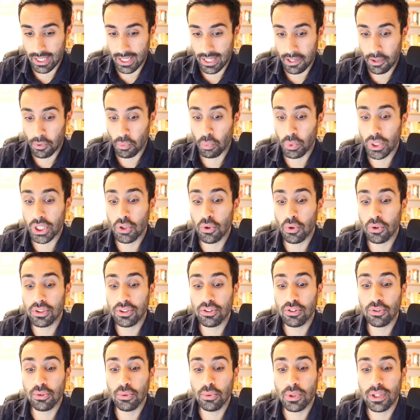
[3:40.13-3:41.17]
We go
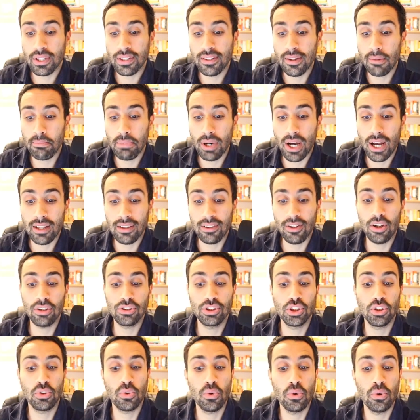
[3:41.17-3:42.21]
into the
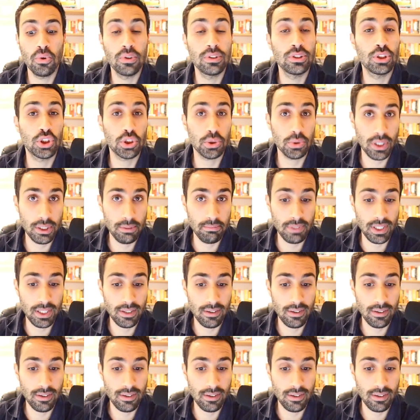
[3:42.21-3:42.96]
biological treatment.